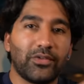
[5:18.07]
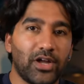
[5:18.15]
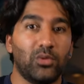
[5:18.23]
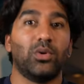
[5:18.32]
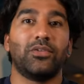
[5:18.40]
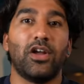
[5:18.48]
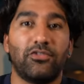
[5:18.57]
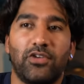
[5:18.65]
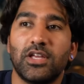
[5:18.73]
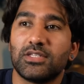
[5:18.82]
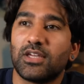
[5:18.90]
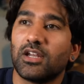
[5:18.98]
of our
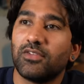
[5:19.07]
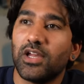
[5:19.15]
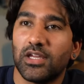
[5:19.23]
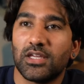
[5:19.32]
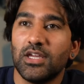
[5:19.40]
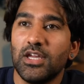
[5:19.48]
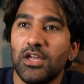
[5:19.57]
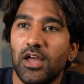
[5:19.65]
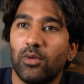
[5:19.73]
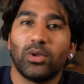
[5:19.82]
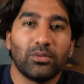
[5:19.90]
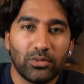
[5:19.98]
friends kind of like,
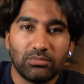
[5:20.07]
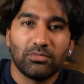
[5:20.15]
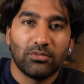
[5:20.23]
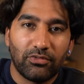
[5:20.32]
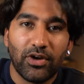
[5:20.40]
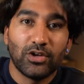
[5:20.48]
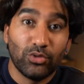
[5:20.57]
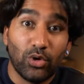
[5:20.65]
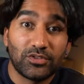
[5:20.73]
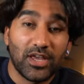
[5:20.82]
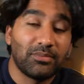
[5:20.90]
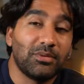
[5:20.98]
a friend who
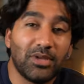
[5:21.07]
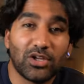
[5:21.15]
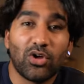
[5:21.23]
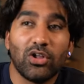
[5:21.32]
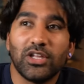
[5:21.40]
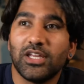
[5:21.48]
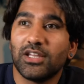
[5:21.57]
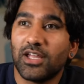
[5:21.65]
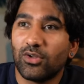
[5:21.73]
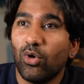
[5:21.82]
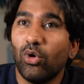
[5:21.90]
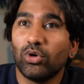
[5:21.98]
also happened to be a colleague,
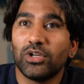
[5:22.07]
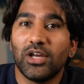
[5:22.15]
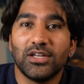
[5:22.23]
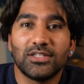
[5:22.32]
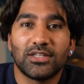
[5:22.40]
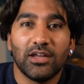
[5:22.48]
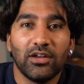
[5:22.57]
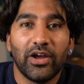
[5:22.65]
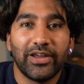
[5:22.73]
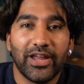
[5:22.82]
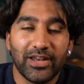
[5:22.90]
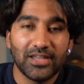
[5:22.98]
like organized a
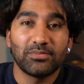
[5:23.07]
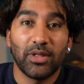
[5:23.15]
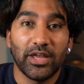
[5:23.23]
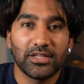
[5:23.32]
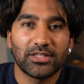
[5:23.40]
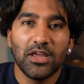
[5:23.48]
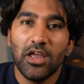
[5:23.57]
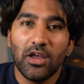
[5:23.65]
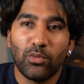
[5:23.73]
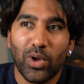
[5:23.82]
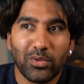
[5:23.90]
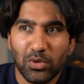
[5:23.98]
night at his place
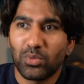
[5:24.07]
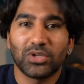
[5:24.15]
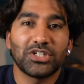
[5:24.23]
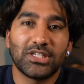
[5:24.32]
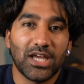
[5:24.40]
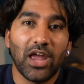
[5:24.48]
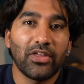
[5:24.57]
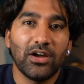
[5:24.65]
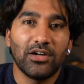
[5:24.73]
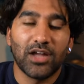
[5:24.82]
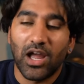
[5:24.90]
where we would watch it together.